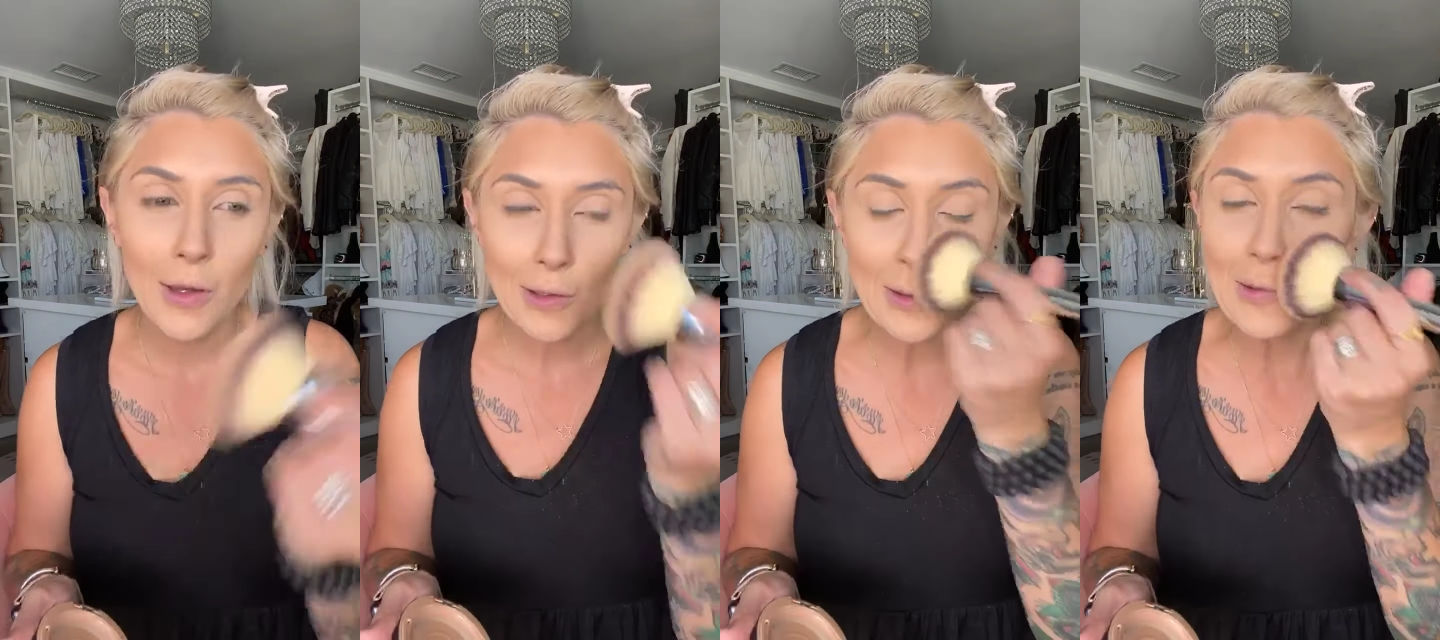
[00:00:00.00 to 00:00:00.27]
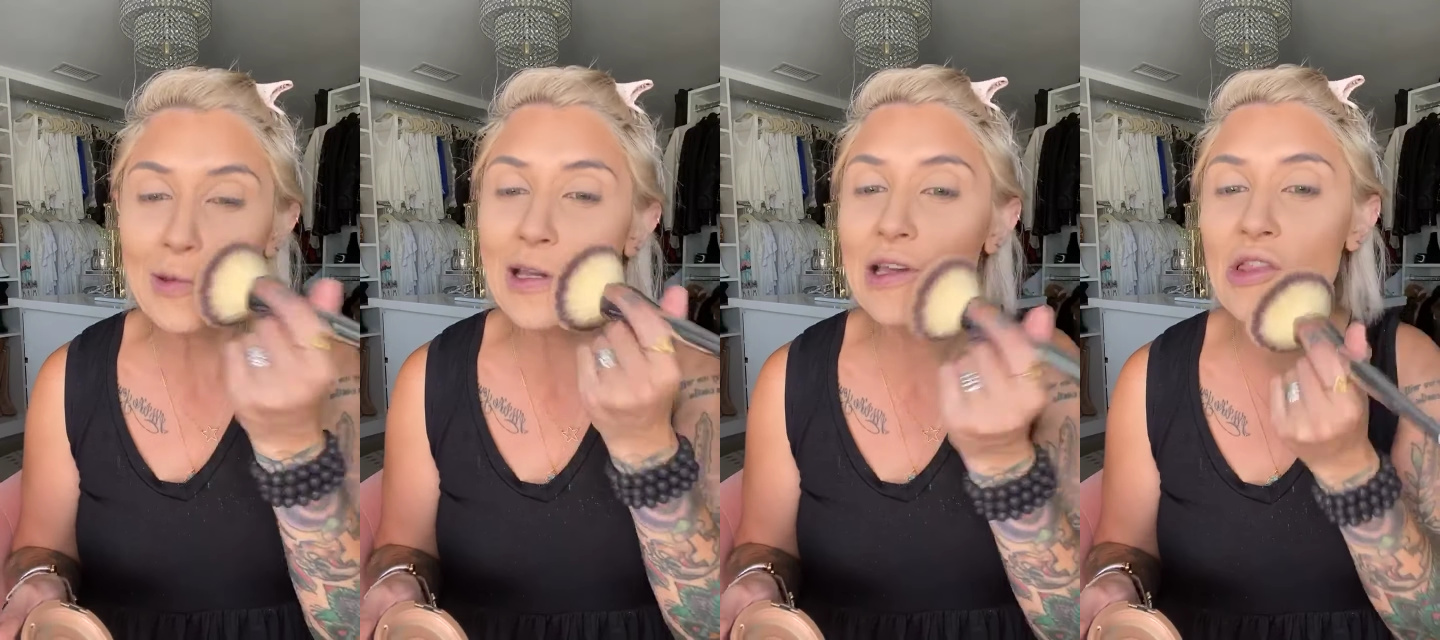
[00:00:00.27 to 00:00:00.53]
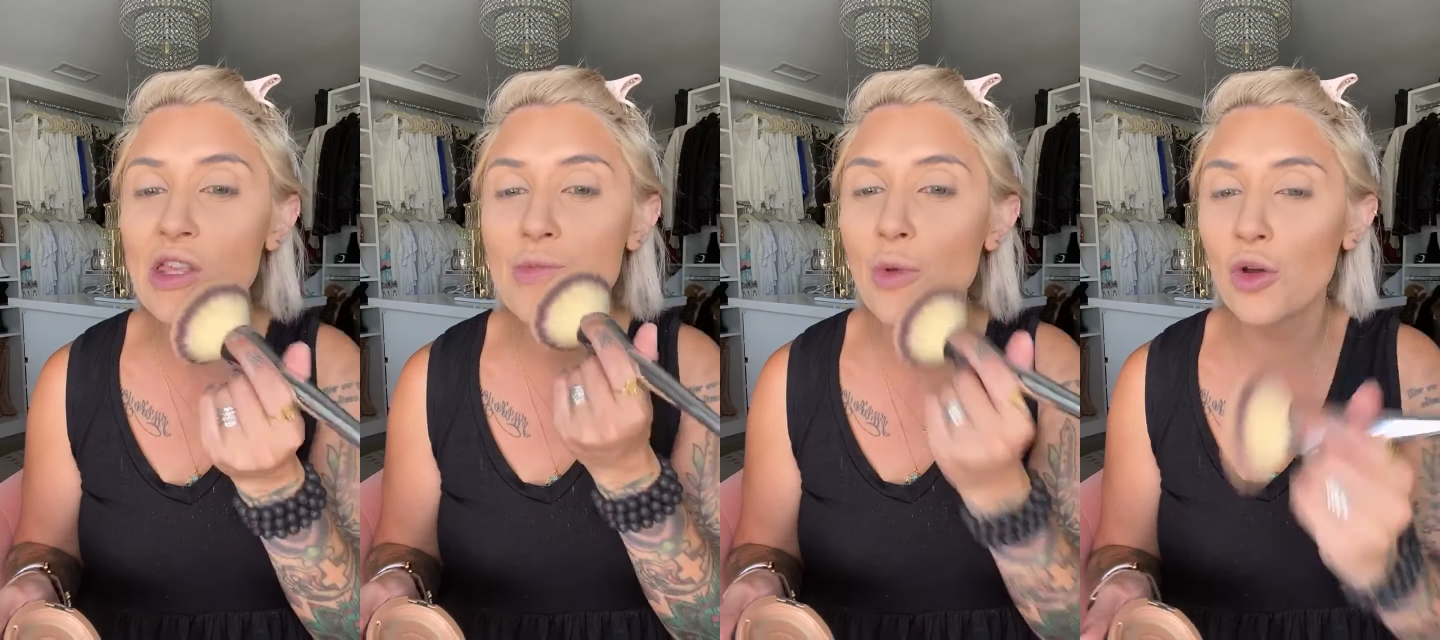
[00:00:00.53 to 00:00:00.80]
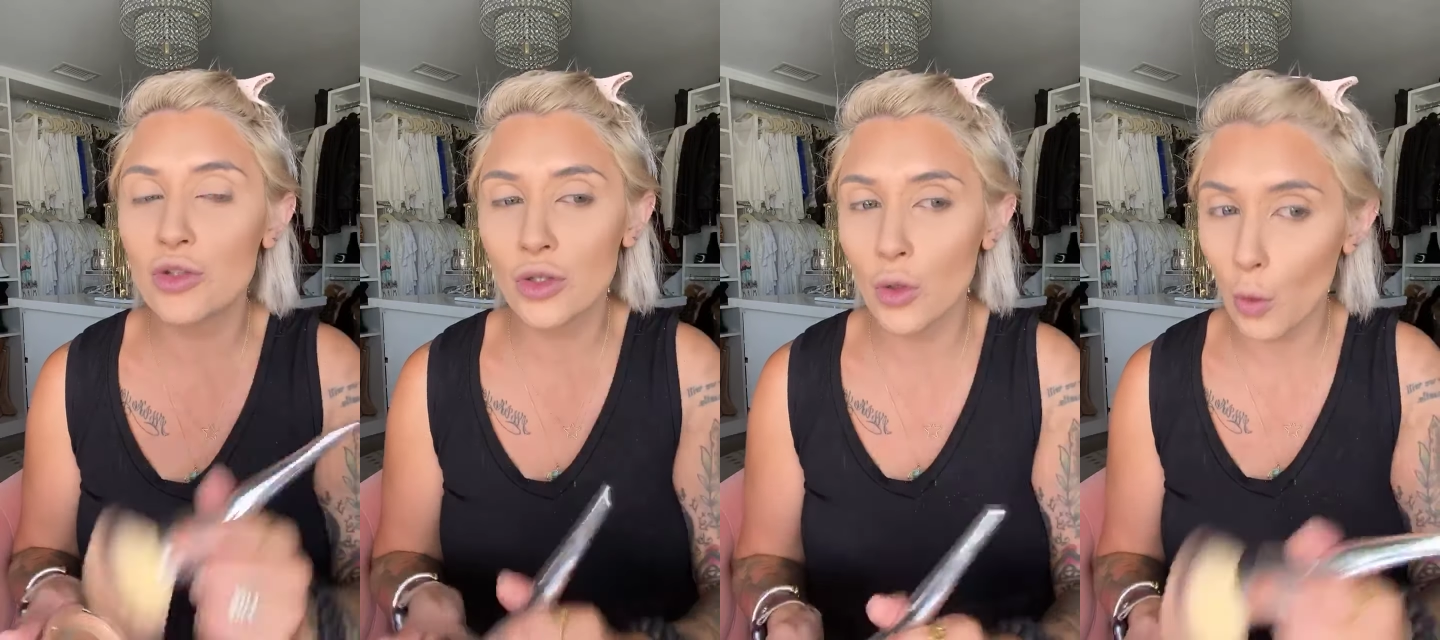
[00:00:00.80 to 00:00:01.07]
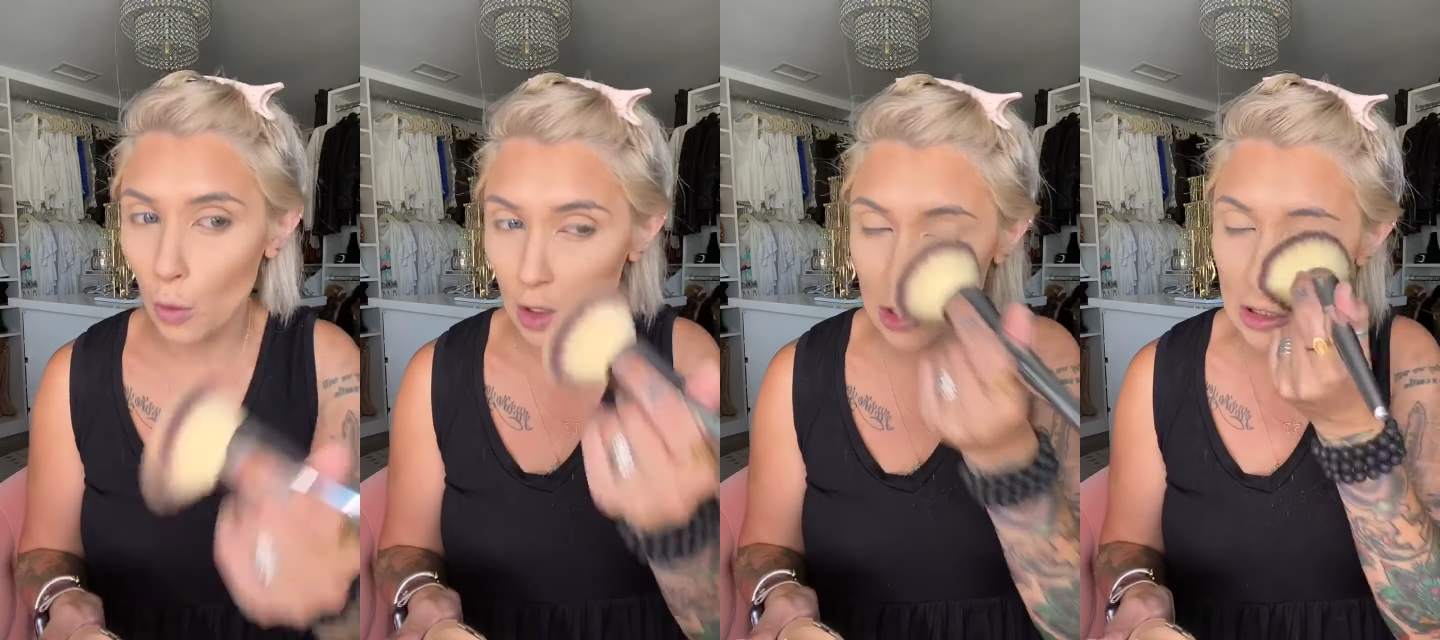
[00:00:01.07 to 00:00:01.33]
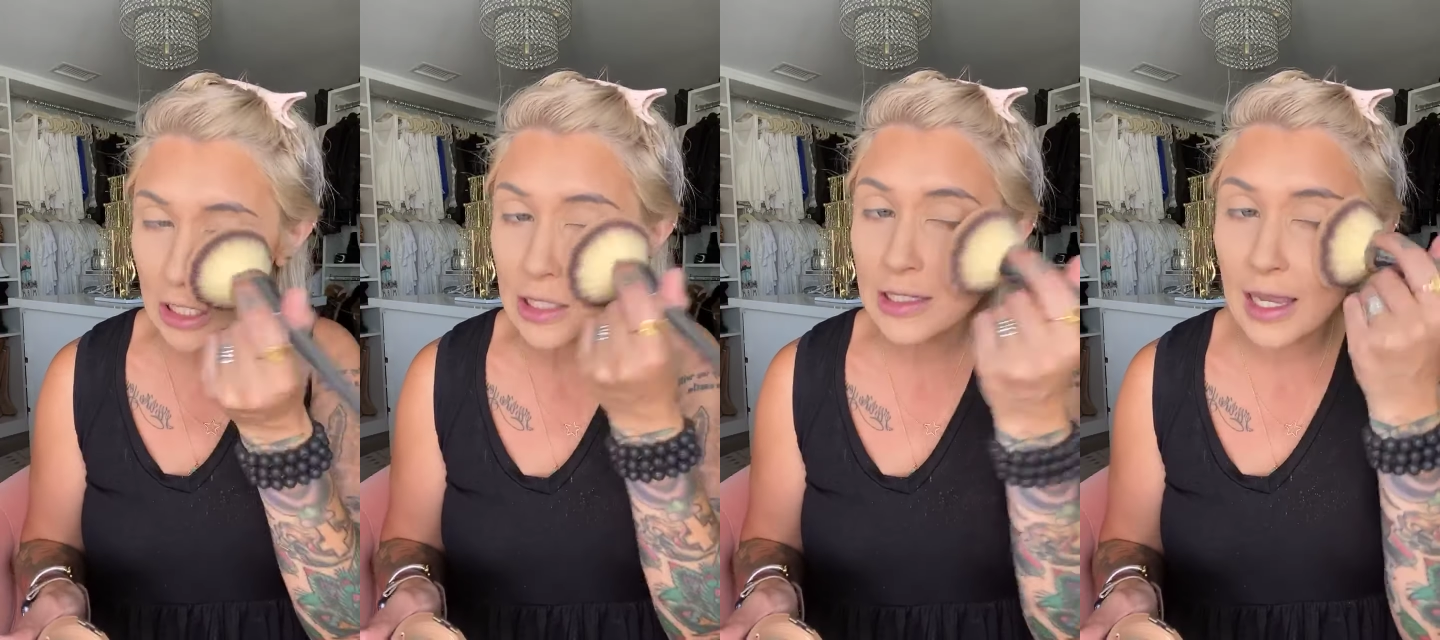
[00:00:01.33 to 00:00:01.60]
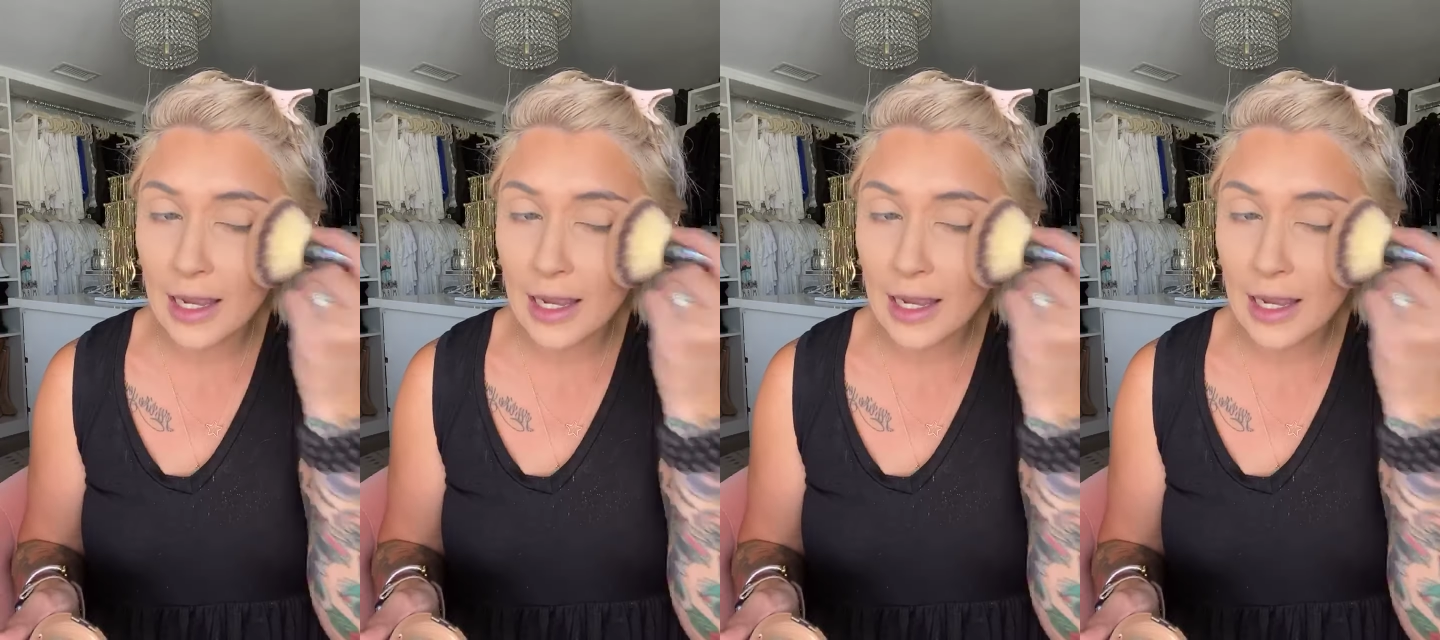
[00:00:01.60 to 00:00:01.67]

You get the most gorgeous